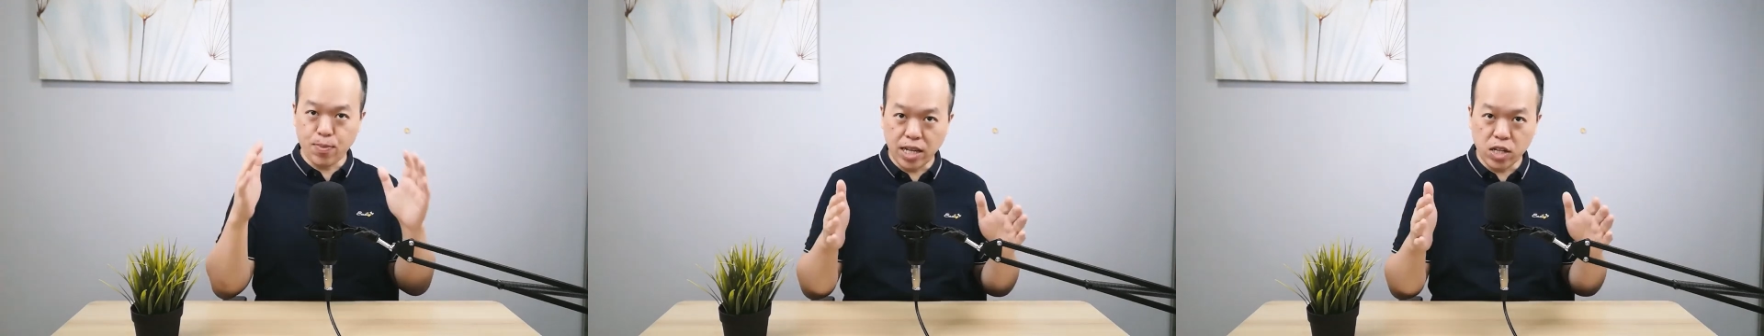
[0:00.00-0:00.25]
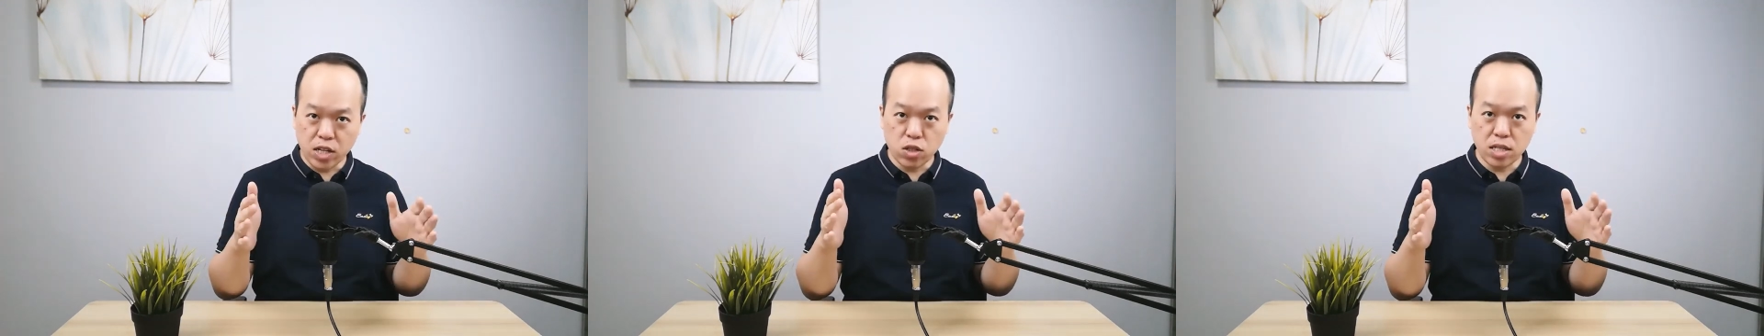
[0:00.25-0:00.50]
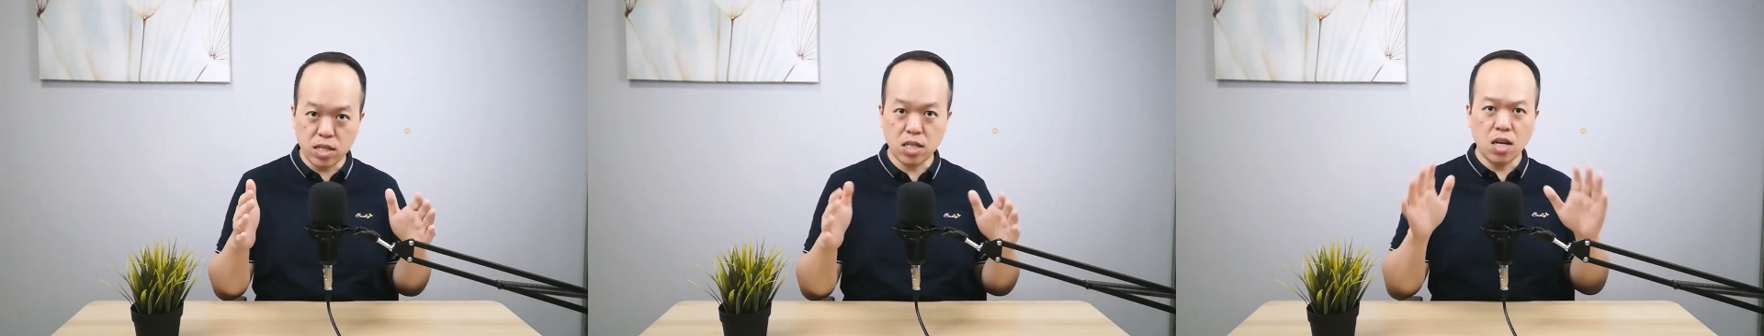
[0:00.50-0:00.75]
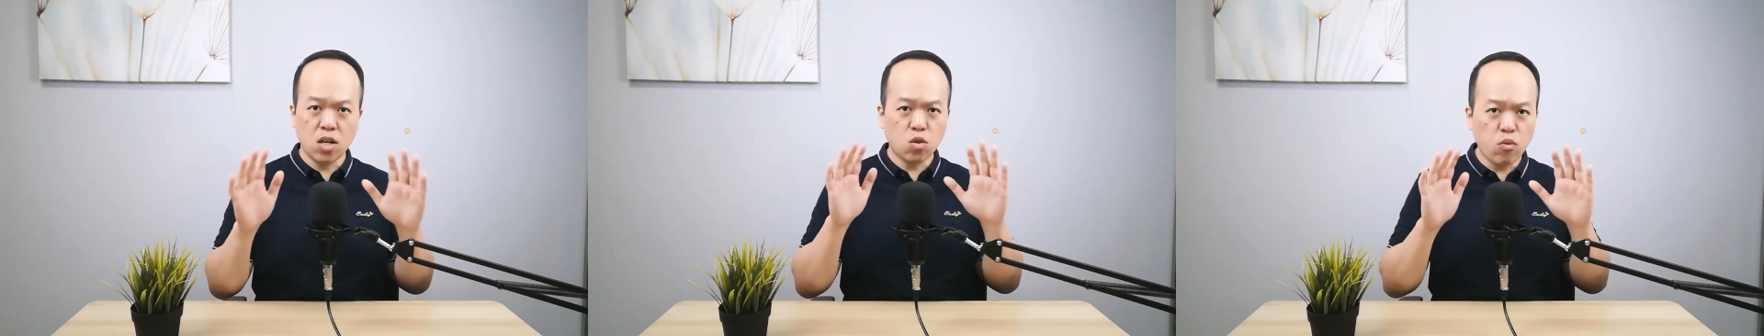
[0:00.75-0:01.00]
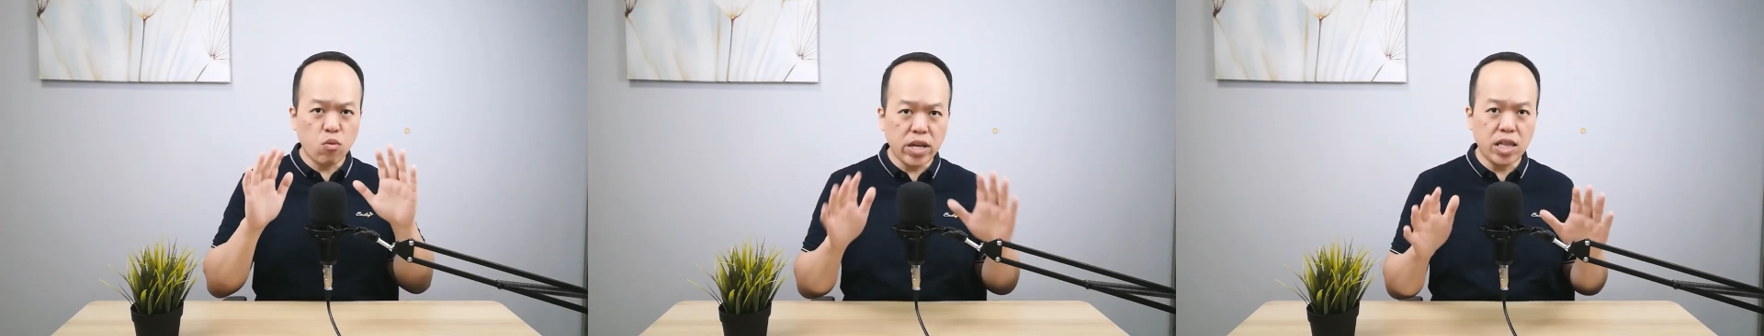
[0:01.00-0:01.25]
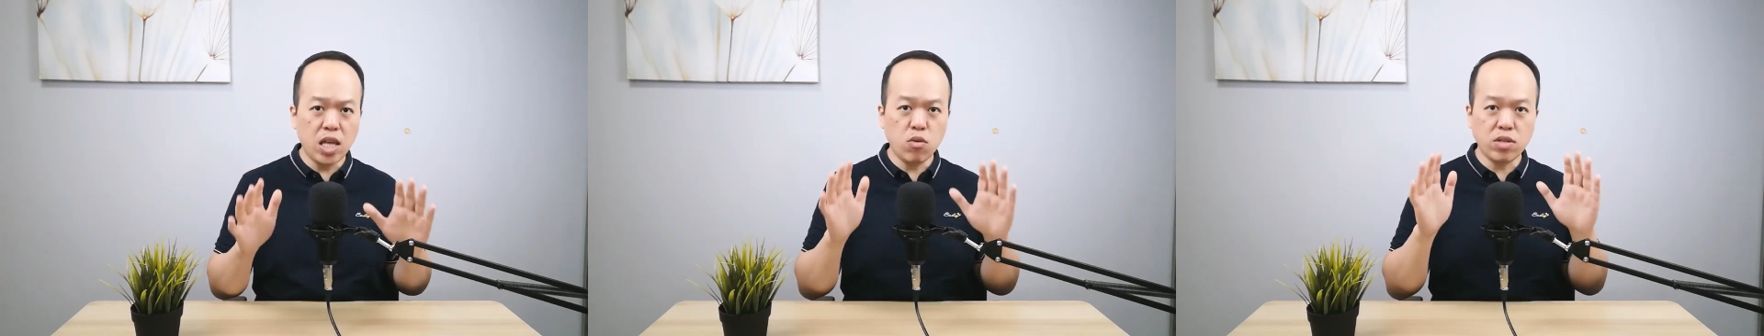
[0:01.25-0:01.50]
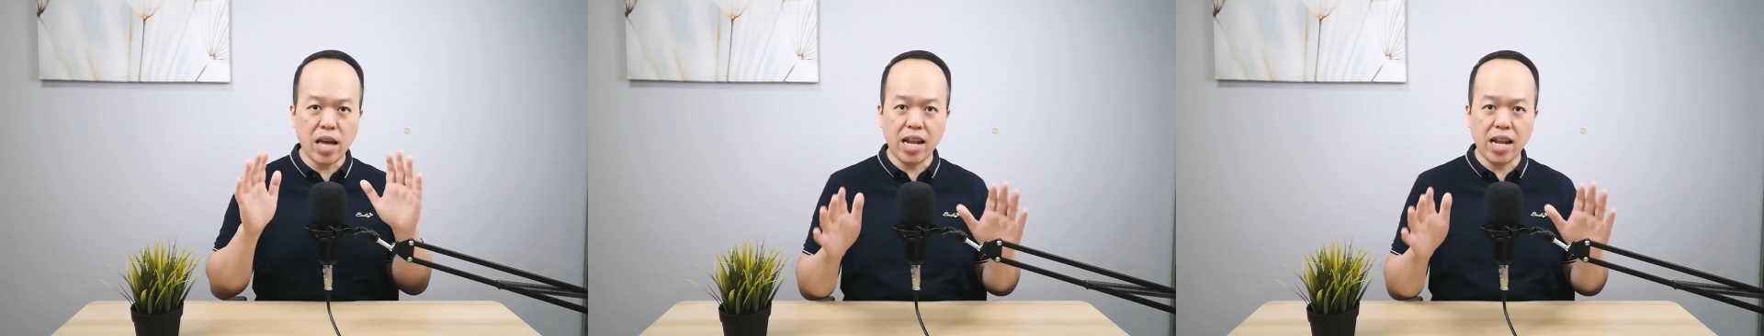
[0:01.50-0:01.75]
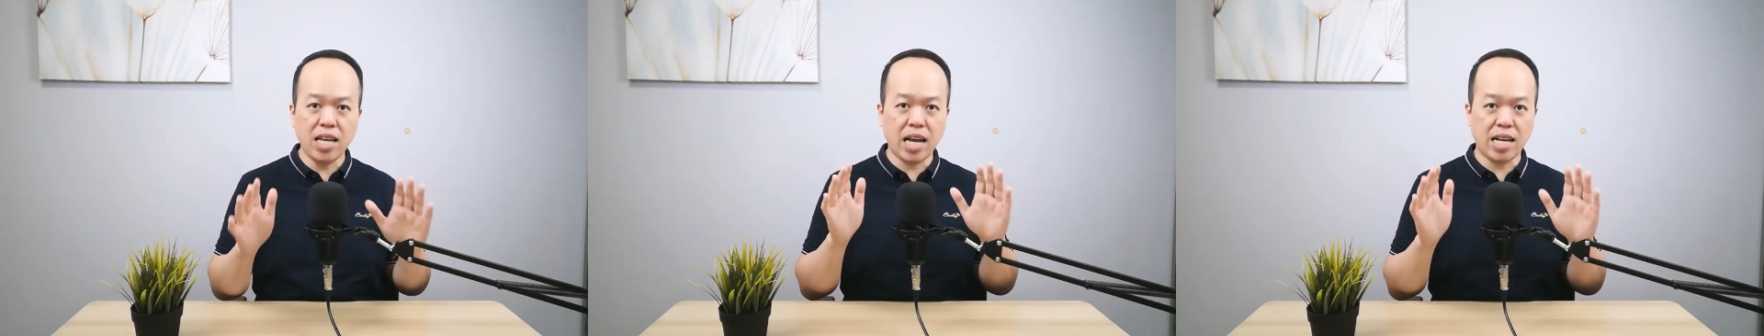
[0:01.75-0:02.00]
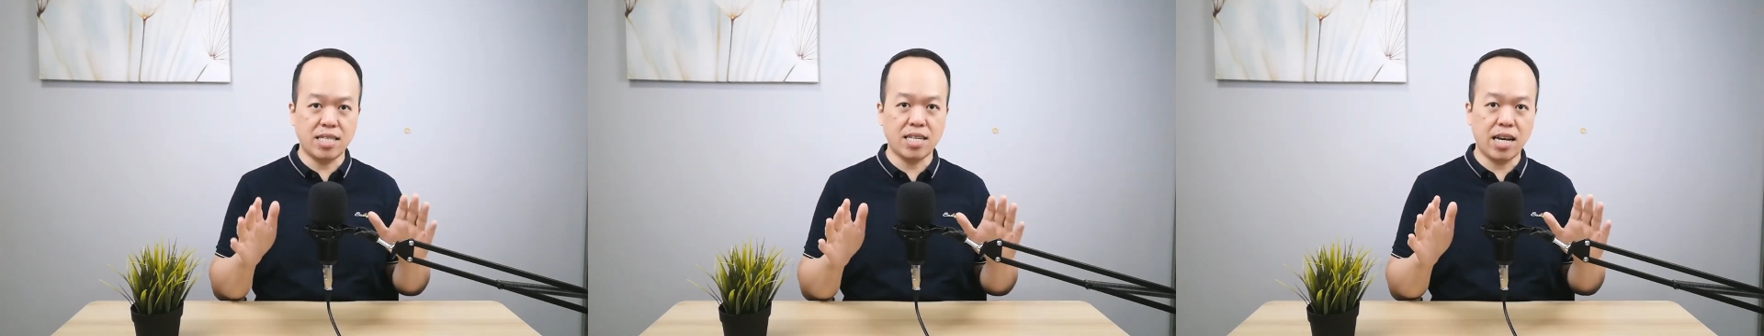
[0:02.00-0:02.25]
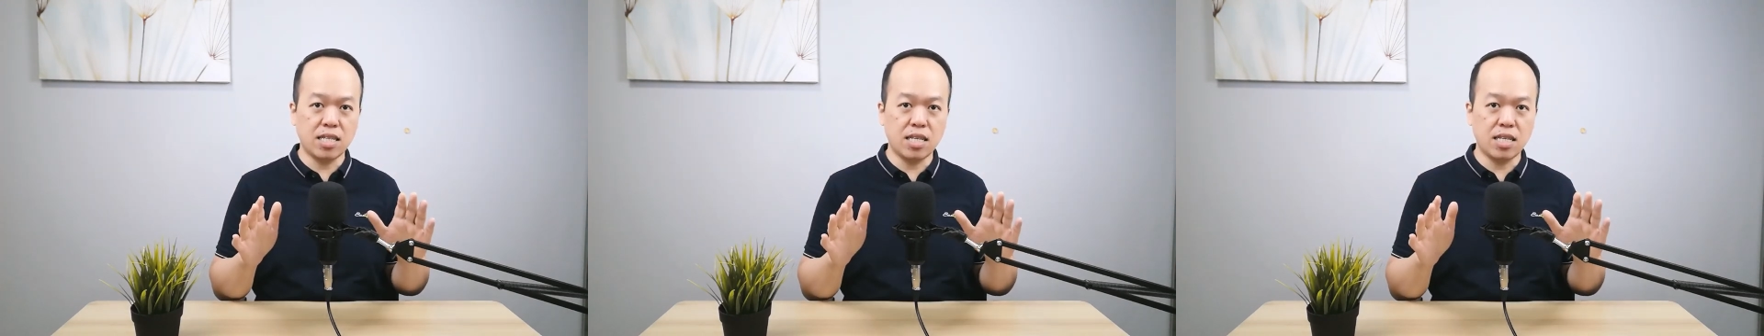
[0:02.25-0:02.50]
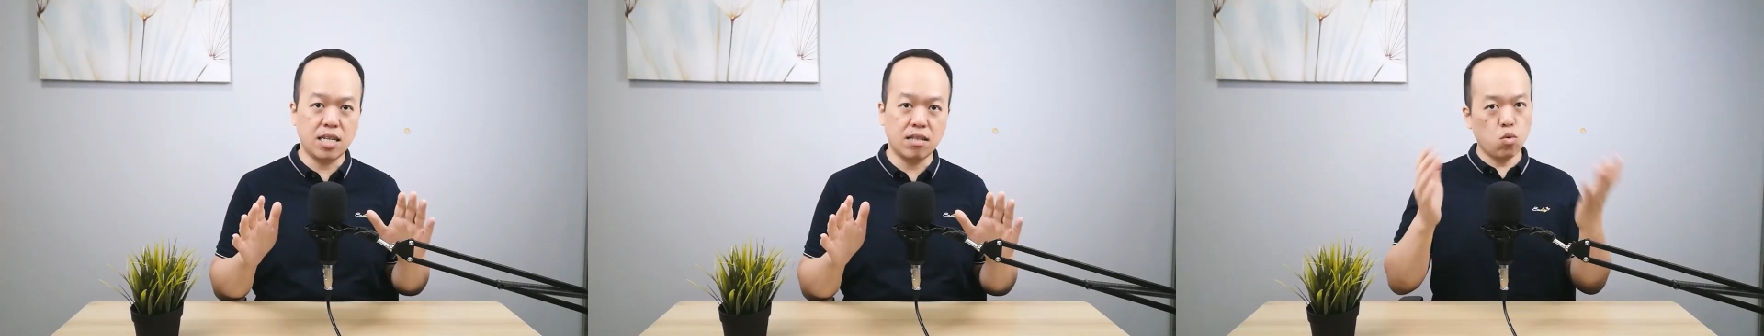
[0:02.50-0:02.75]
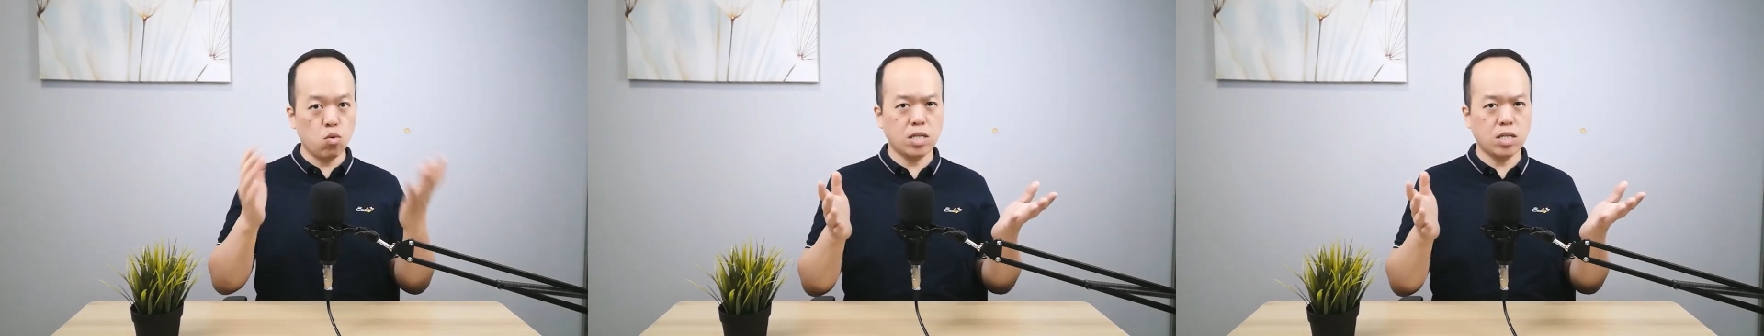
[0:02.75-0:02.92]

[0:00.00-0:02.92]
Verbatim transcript: expectations to reduce any anxiety.